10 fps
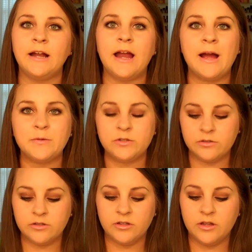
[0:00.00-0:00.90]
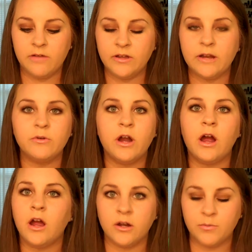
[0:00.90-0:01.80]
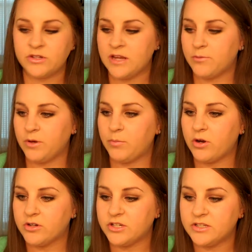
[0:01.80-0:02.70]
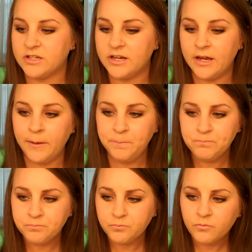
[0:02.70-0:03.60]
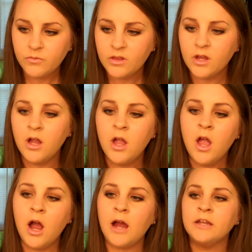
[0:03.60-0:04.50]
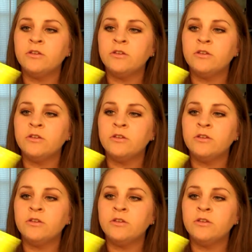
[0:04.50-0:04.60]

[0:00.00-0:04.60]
I absolutely love it and I would 100% repurchase it again. I